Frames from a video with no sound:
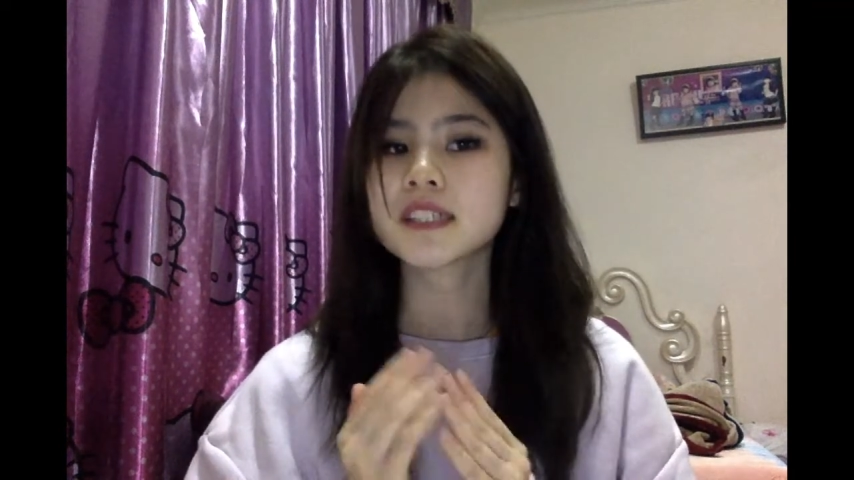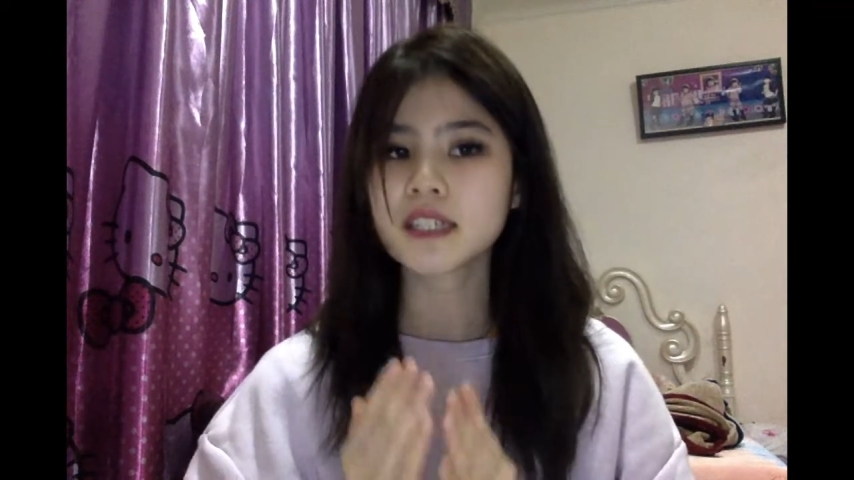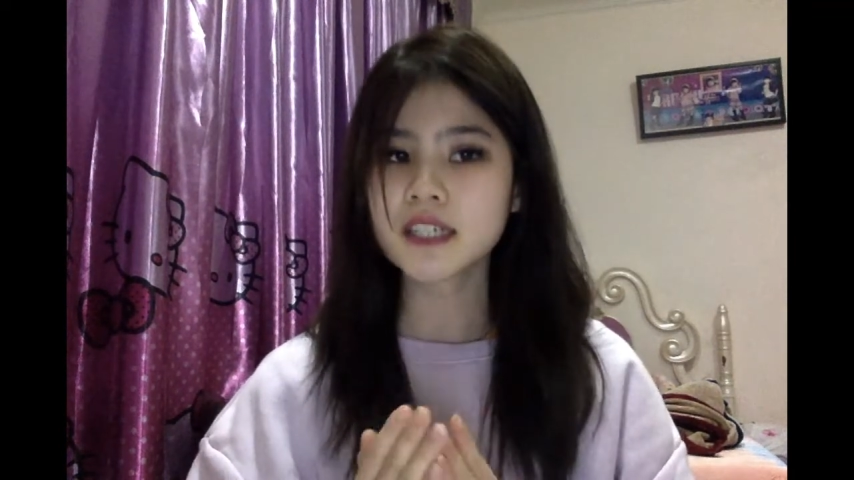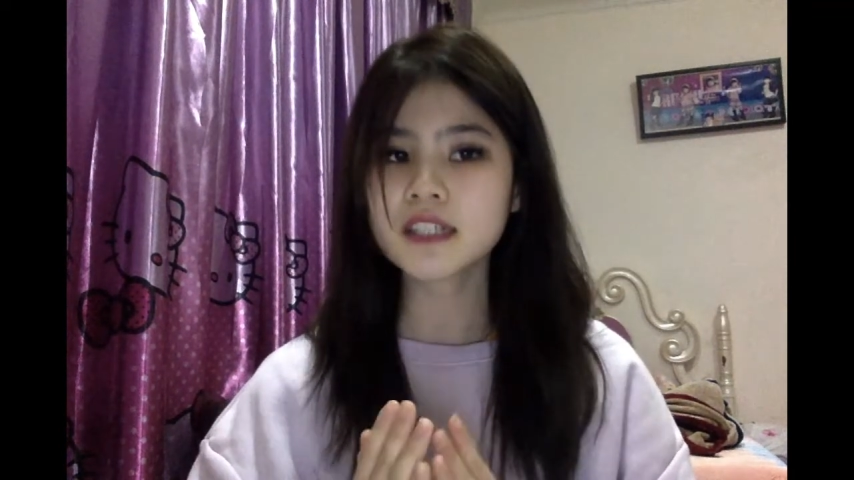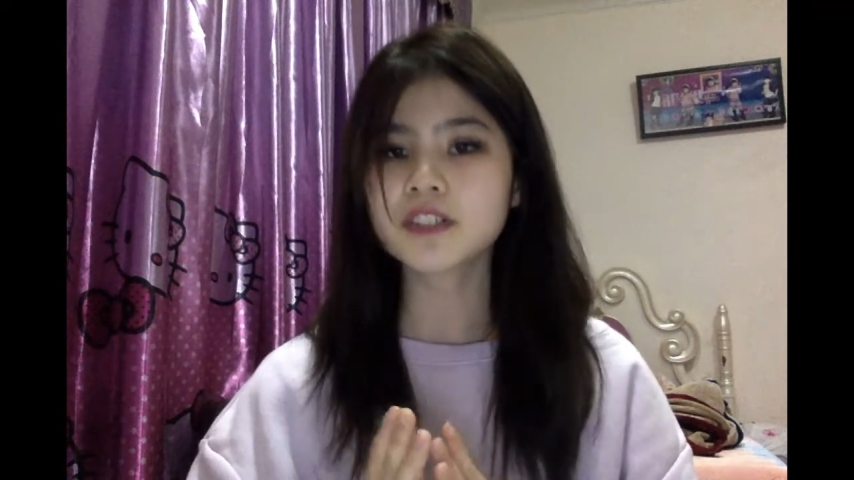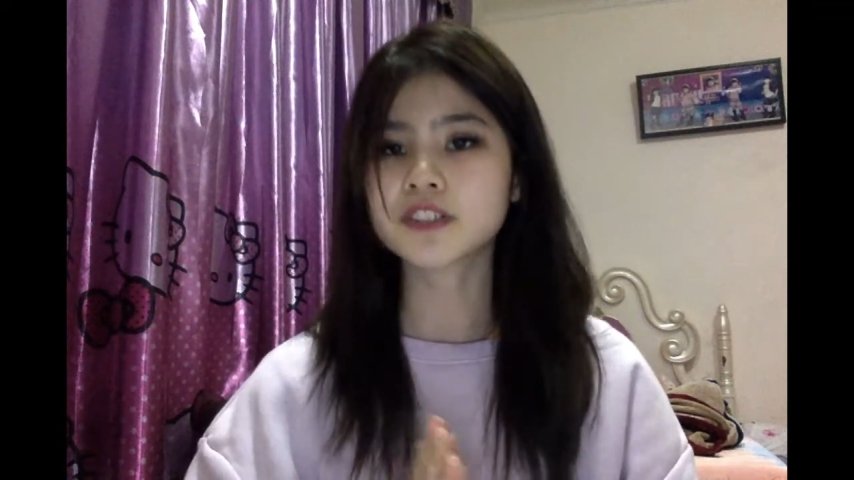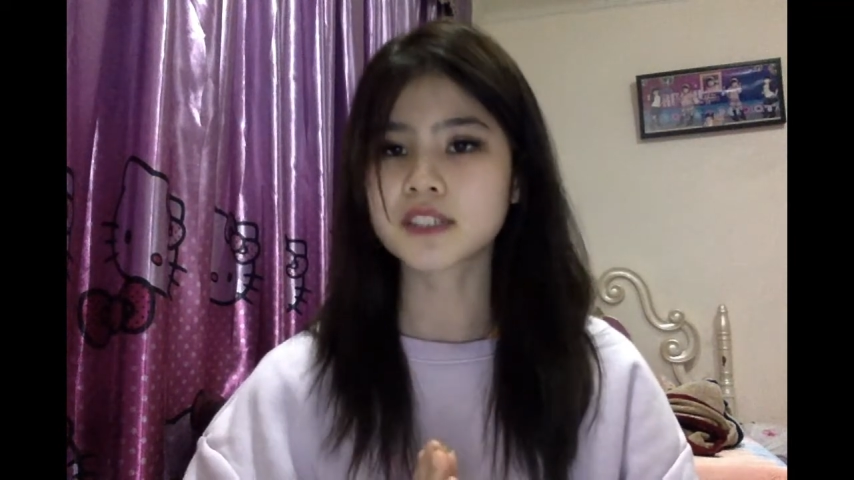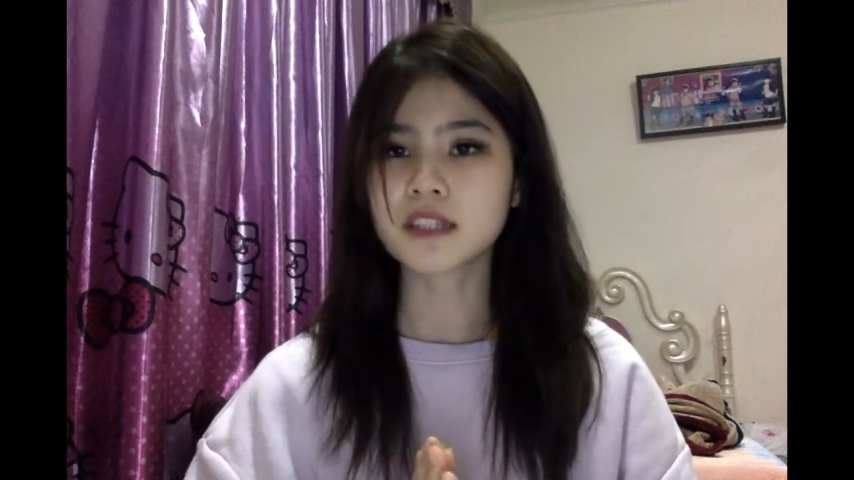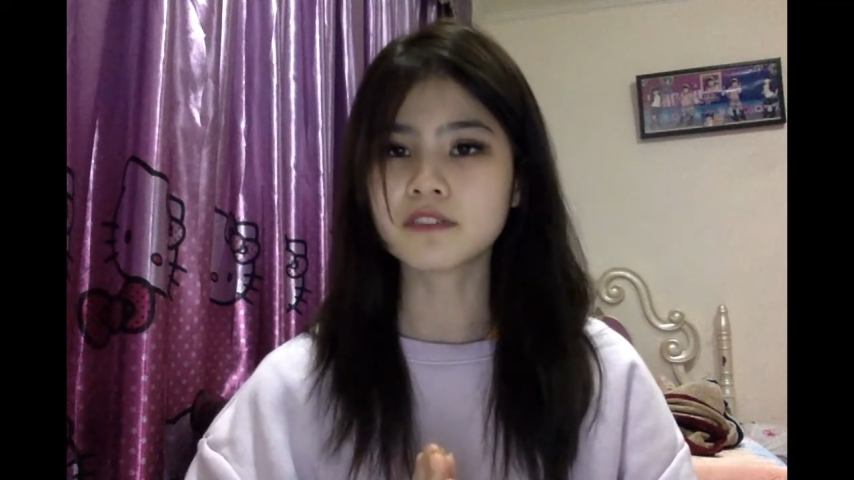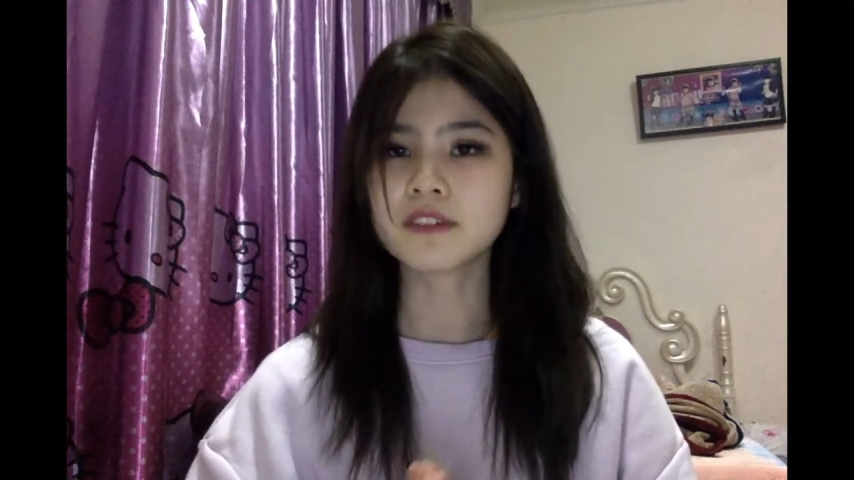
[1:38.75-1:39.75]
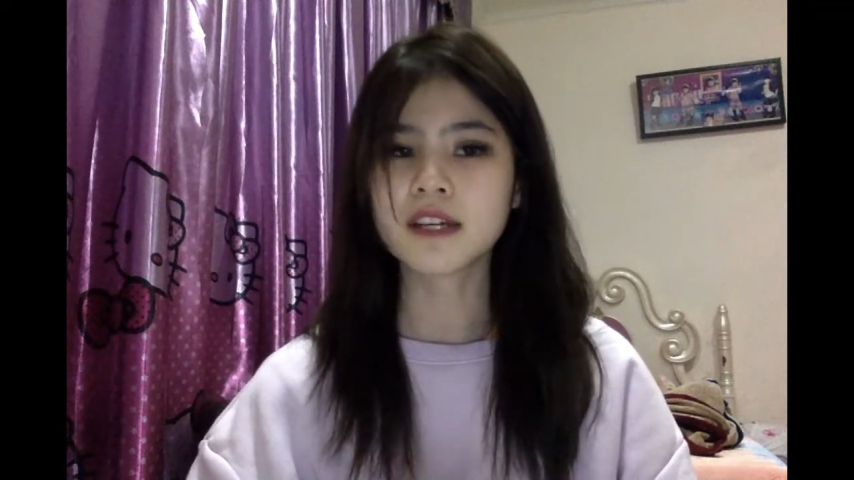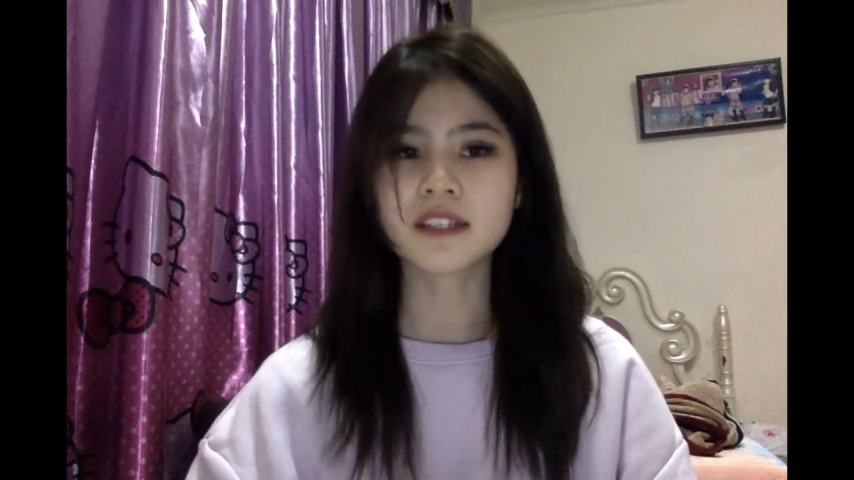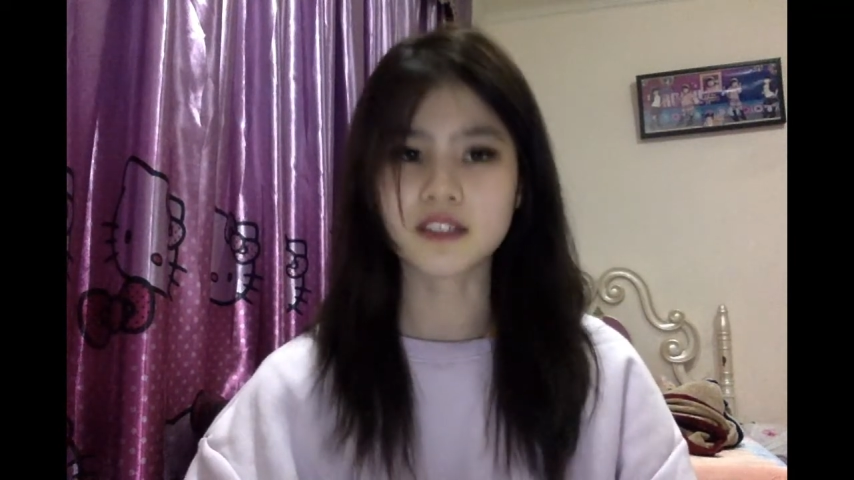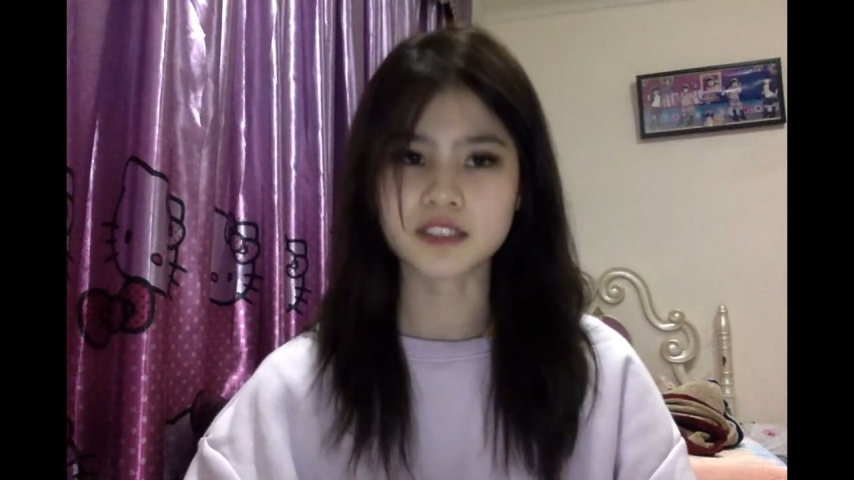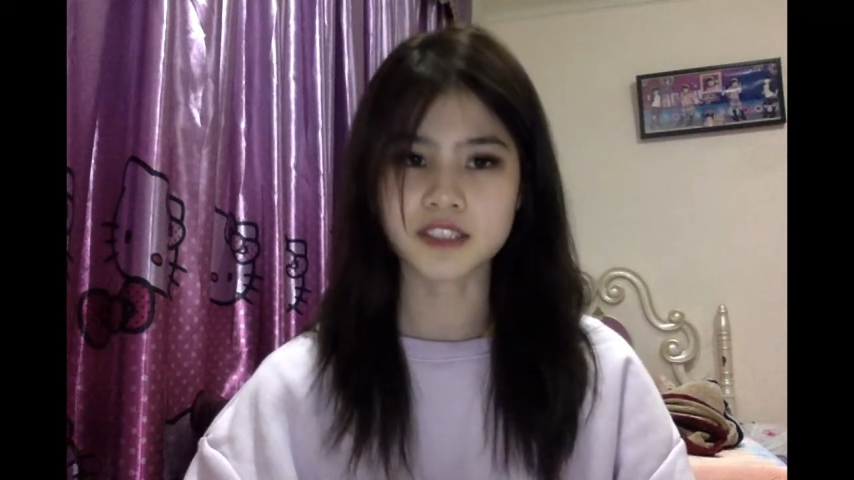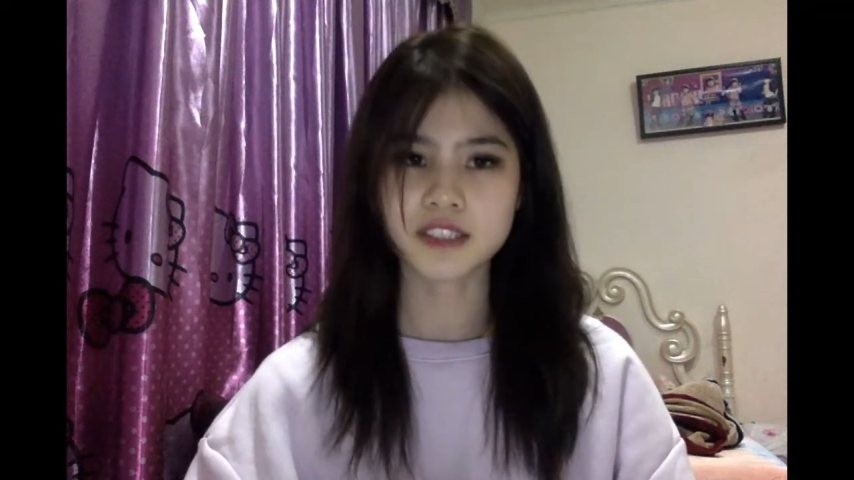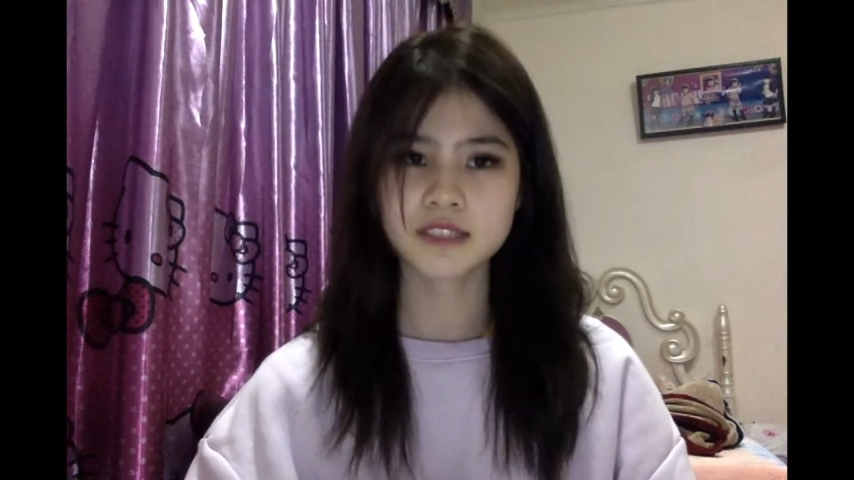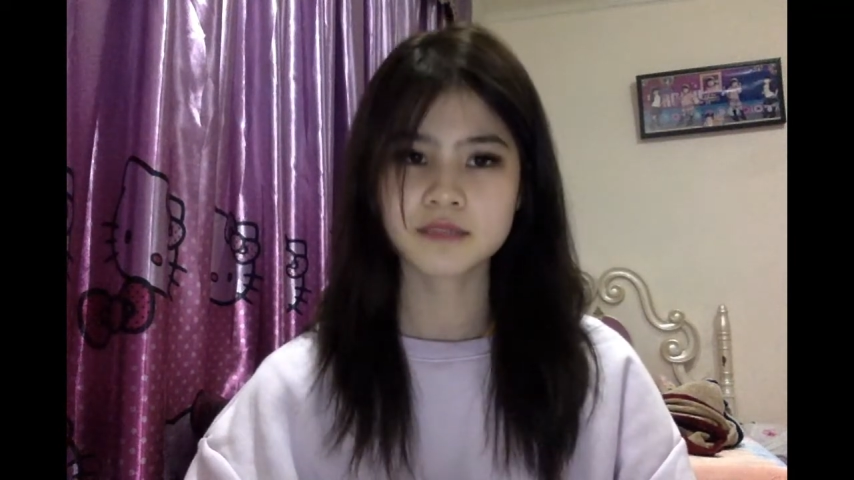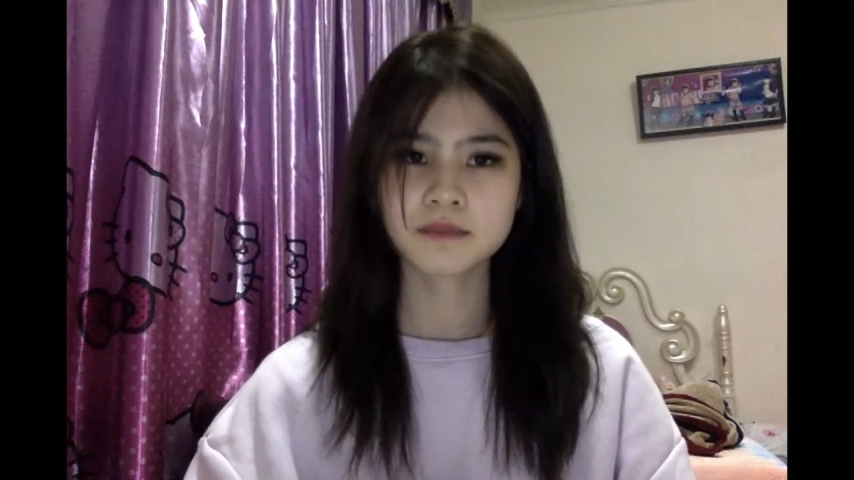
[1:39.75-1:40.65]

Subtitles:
in yourself and others,